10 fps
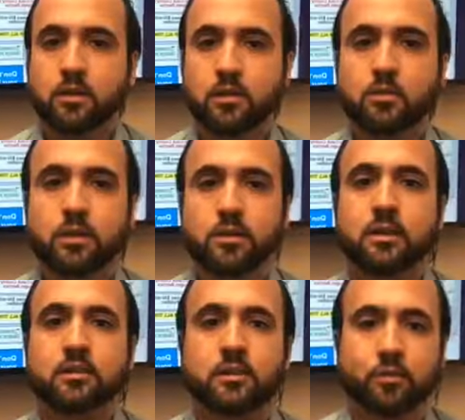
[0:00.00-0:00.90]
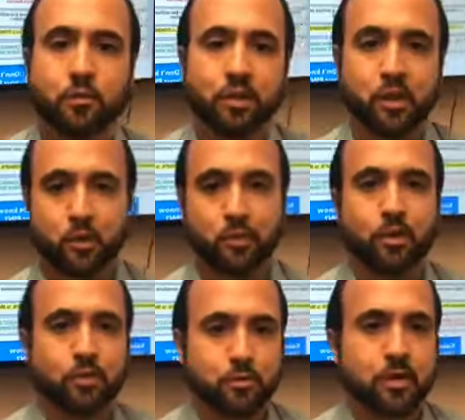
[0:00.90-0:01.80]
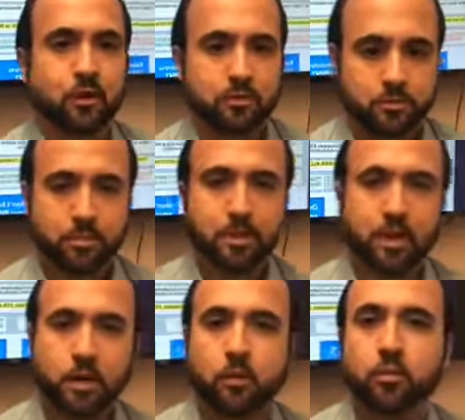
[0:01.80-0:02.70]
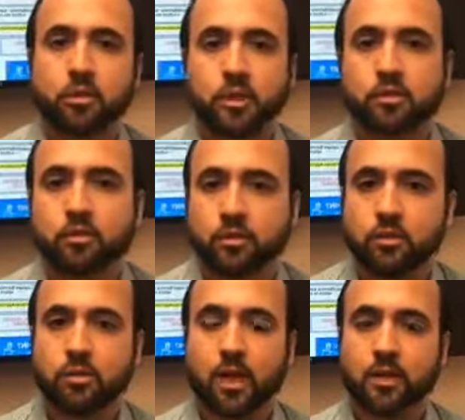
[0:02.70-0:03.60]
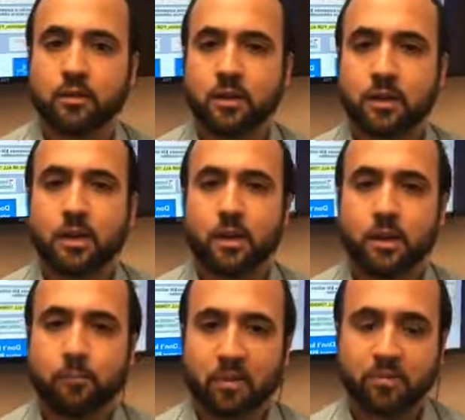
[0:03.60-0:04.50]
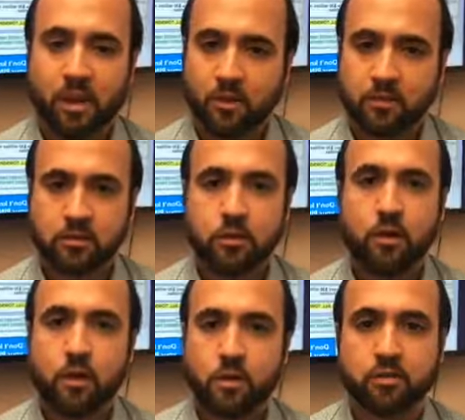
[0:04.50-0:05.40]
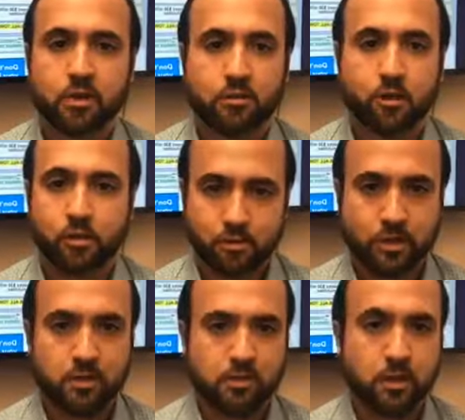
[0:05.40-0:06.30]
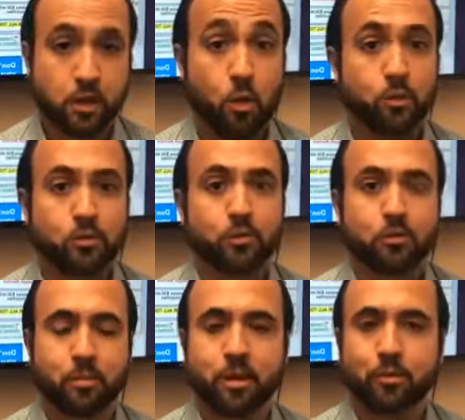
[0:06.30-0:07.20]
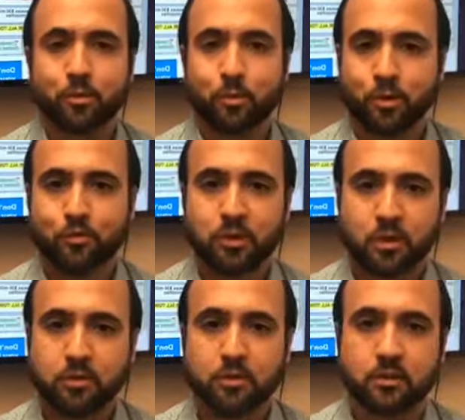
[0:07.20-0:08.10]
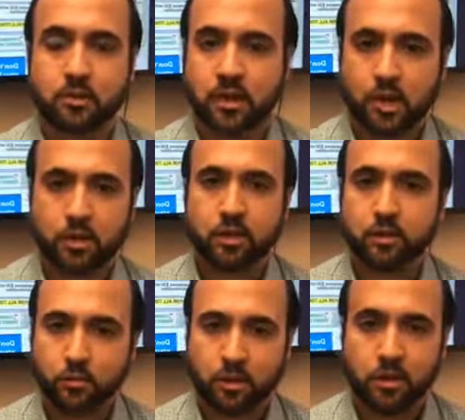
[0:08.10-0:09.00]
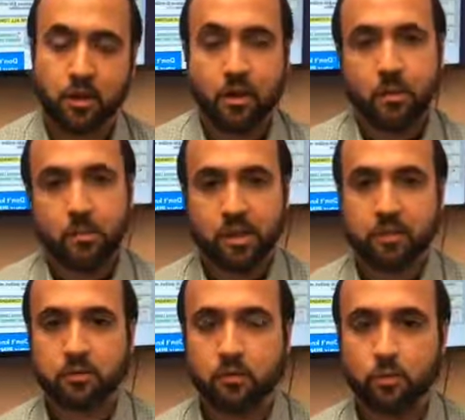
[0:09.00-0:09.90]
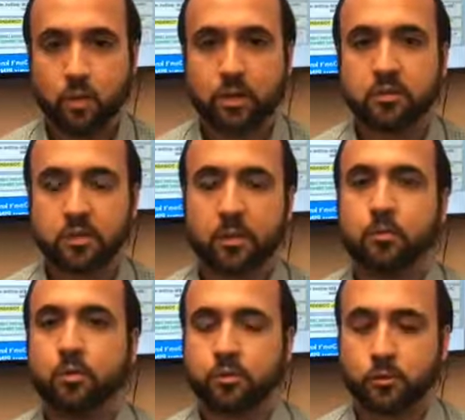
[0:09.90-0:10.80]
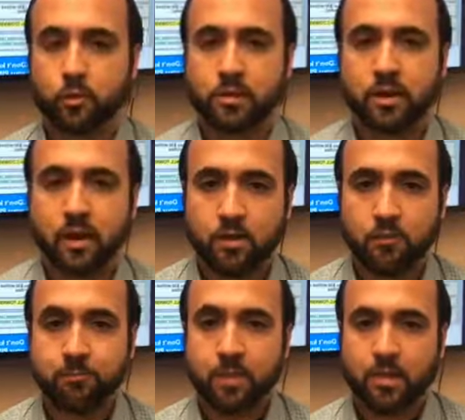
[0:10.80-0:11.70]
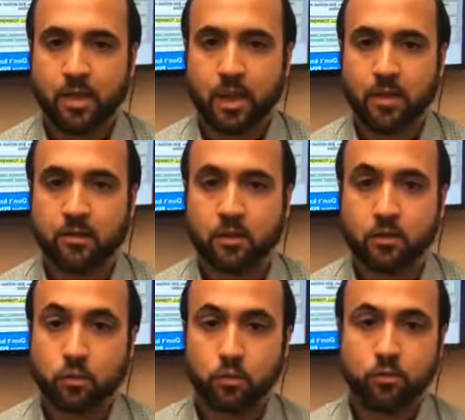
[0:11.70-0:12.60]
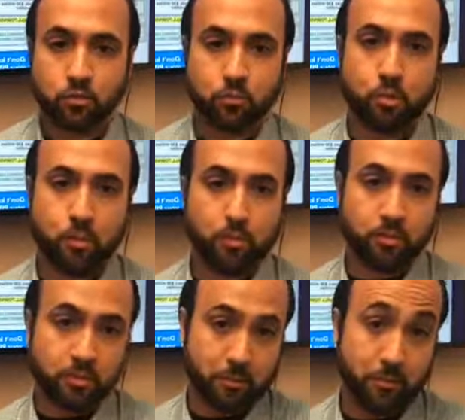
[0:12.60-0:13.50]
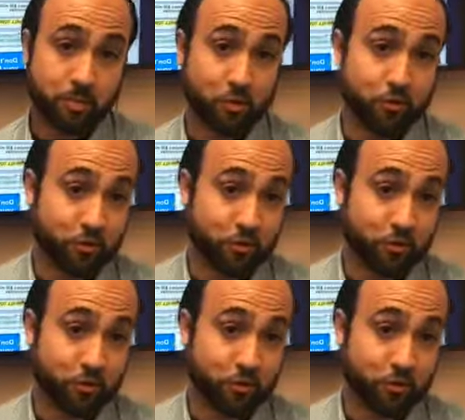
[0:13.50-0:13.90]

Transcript: you can list it for sale 300000 but I can almost guarantee you that um, if the house is in your area selling for 100,000, then no one's going to pay you 300,000, the county included. But that's a great example to point out that you should probably appeal